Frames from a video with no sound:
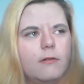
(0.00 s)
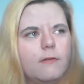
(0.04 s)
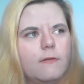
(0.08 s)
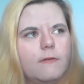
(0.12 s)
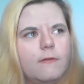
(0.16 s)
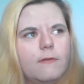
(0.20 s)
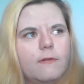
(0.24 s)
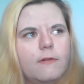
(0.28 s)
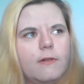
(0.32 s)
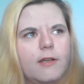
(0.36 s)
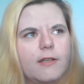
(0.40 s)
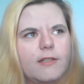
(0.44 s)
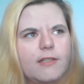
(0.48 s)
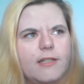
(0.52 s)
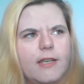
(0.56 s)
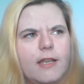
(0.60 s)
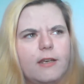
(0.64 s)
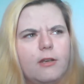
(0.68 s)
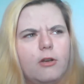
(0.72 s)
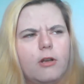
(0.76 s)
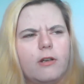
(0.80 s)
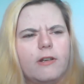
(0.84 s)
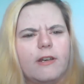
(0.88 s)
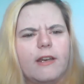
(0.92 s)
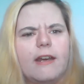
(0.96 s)
and
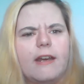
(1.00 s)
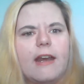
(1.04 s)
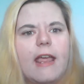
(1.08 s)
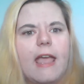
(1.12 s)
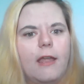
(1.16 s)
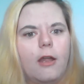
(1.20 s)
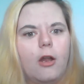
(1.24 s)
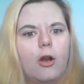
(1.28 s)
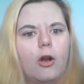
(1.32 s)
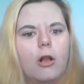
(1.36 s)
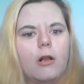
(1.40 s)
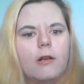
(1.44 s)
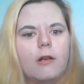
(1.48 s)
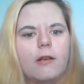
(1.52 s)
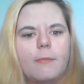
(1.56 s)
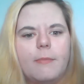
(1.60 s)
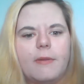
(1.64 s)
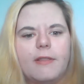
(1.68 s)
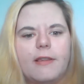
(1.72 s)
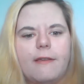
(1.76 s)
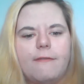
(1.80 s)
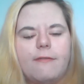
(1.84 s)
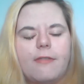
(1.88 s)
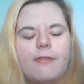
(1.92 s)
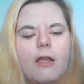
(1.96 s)
8-year-old, I
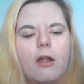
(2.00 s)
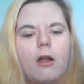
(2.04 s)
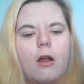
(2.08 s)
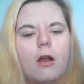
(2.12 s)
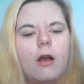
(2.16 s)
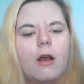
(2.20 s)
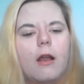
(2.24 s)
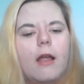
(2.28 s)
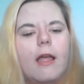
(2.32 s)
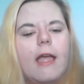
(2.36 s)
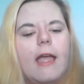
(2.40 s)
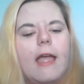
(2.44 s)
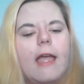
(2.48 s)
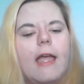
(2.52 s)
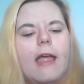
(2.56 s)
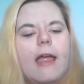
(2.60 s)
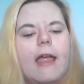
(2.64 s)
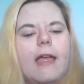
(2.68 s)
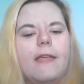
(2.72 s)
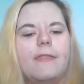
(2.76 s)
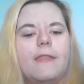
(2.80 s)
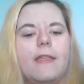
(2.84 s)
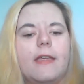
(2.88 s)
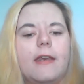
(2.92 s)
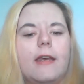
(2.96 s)
believe they are,
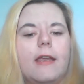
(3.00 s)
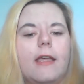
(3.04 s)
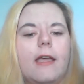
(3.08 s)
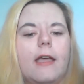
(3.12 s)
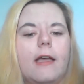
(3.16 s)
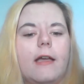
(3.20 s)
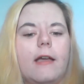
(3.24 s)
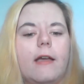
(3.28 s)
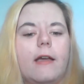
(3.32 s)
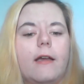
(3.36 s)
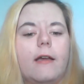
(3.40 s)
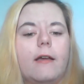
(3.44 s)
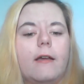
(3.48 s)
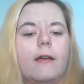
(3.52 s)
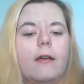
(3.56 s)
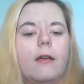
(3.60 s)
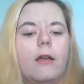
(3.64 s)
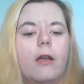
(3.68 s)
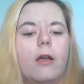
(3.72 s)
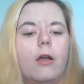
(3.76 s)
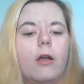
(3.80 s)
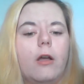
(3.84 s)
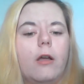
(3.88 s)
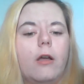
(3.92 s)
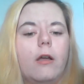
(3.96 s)
and then an
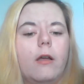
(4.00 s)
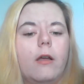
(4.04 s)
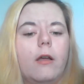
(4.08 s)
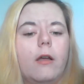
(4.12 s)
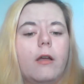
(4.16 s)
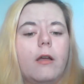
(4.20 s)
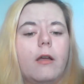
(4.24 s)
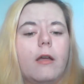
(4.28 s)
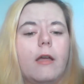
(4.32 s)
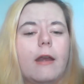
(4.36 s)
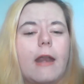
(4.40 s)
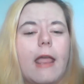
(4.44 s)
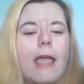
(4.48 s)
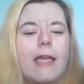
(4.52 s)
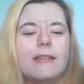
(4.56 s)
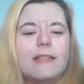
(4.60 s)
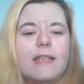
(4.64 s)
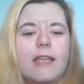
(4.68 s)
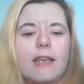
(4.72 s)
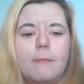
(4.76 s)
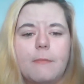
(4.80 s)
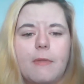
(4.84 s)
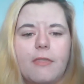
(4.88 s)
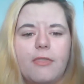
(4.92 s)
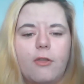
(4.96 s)

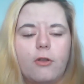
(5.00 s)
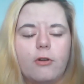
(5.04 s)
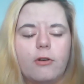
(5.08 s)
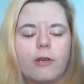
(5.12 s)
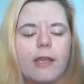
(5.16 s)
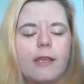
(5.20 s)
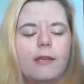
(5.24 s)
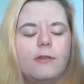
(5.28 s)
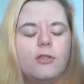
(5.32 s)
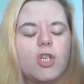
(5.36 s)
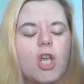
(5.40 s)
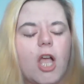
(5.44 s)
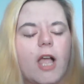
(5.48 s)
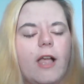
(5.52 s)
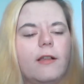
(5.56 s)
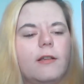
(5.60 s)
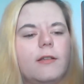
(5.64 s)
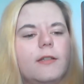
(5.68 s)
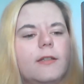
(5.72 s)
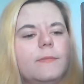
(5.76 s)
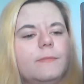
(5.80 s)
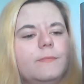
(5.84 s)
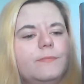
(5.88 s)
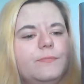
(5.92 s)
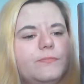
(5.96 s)
18-month-old child
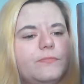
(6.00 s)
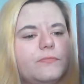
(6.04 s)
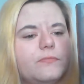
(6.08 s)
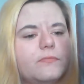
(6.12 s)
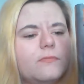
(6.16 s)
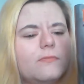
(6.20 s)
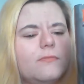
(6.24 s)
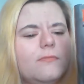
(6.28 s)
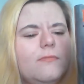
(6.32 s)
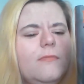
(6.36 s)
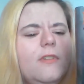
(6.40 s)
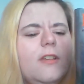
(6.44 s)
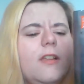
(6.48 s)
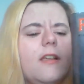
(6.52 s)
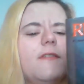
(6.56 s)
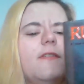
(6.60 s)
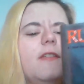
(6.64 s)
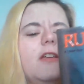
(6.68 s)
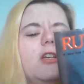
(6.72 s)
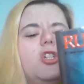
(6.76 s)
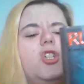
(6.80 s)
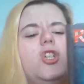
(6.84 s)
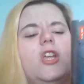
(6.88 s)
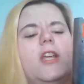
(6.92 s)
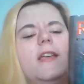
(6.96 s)
that
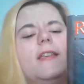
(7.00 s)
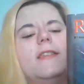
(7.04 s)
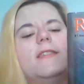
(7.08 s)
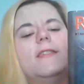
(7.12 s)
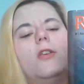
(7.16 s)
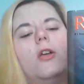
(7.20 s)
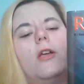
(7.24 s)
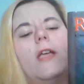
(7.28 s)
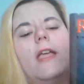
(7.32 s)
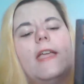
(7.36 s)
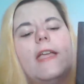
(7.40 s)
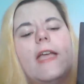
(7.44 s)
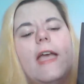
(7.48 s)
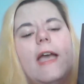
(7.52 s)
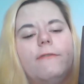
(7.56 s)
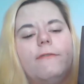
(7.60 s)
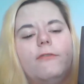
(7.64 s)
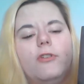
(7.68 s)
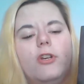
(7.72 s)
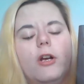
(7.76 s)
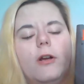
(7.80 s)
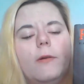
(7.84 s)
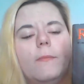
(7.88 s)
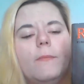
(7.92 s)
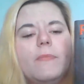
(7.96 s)
she is looking
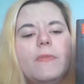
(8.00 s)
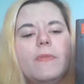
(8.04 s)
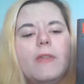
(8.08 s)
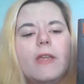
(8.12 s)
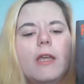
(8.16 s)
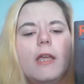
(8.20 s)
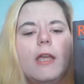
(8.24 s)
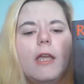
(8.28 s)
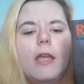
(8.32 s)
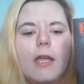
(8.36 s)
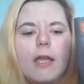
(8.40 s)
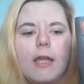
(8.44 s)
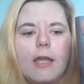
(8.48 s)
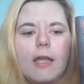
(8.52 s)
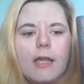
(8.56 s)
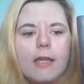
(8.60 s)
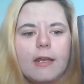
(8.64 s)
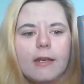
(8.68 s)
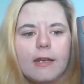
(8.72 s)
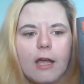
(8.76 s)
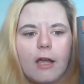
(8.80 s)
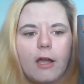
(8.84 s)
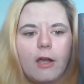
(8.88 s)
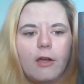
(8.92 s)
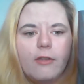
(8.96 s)
after.
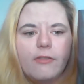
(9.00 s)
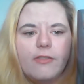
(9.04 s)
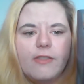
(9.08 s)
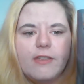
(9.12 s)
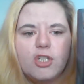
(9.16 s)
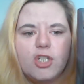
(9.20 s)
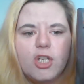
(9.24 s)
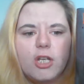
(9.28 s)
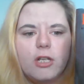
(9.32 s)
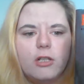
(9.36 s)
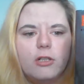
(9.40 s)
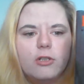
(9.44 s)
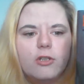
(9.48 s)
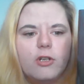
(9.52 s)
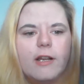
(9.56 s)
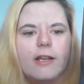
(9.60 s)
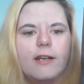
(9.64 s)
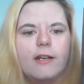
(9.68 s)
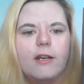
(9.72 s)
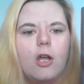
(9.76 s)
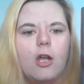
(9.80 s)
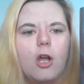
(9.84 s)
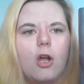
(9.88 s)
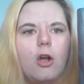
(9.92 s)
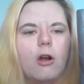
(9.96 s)
Now, the children
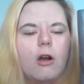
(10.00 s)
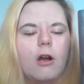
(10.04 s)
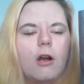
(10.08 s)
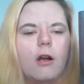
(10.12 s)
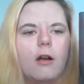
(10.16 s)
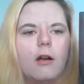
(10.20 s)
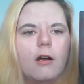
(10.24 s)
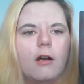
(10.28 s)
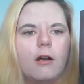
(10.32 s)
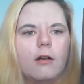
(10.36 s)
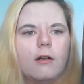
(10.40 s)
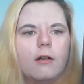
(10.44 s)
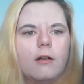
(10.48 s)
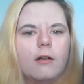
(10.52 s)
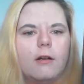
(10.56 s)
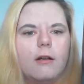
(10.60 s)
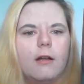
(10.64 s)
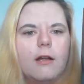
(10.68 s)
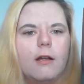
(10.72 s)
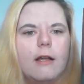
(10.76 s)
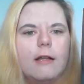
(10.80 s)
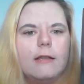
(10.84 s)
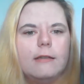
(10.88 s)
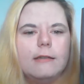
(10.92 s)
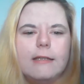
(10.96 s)
are
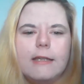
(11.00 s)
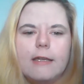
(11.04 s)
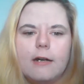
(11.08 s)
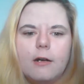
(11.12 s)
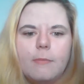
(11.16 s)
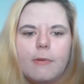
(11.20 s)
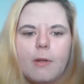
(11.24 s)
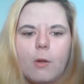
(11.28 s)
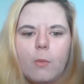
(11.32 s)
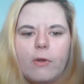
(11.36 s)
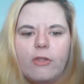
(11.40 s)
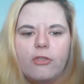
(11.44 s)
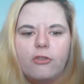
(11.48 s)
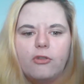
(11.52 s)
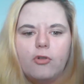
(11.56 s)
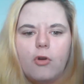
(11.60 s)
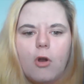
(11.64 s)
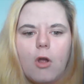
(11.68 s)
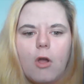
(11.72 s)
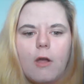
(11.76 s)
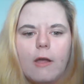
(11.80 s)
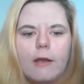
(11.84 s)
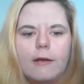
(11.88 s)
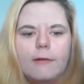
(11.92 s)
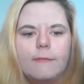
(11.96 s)
a little bit
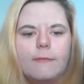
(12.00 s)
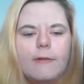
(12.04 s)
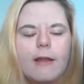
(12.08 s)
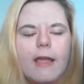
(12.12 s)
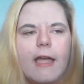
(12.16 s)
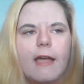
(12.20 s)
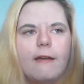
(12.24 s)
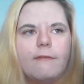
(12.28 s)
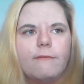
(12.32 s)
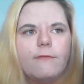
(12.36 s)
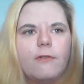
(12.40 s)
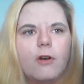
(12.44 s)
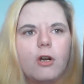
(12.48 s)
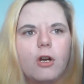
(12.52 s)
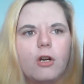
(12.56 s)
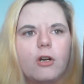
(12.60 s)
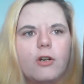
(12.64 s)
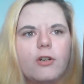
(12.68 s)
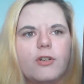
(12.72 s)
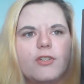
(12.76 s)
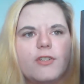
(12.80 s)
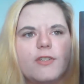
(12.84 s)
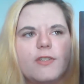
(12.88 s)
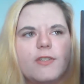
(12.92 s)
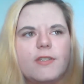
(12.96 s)
withdrawn at
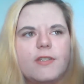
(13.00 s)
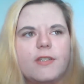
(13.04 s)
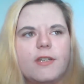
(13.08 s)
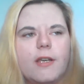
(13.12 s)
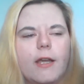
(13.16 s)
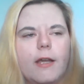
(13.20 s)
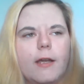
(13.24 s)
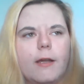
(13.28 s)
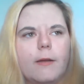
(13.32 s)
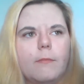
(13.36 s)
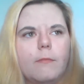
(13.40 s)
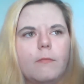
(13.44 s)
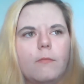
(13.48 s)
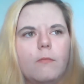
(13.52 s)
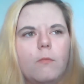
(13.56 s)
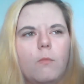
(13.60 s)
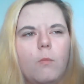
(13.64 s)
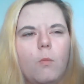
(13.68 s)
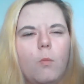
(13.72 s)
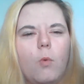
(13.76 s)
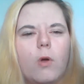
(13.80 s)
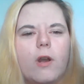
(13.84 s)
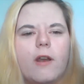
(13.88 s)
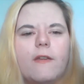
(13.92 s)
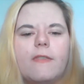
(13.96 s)
first.
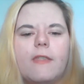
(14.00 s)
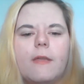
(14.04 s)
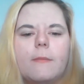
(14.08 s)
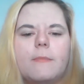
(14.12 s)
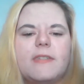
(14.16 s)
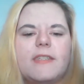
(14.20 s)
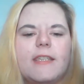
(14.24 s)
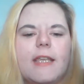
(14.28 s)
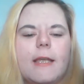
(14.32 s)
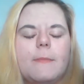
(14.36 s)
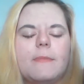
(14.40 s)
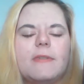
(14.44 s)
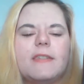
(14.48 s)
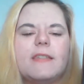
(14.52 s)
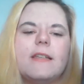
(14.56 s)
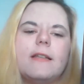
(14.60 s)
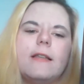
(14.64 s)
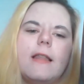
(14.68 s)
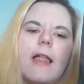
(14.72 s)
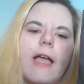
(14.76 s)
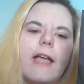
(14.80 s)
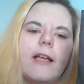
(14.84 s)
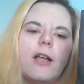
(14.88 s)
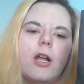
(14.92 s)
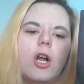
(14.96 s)
One of them seems to
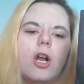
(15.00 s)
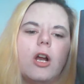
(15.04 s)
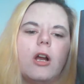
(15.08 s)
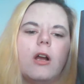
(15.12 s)
like her,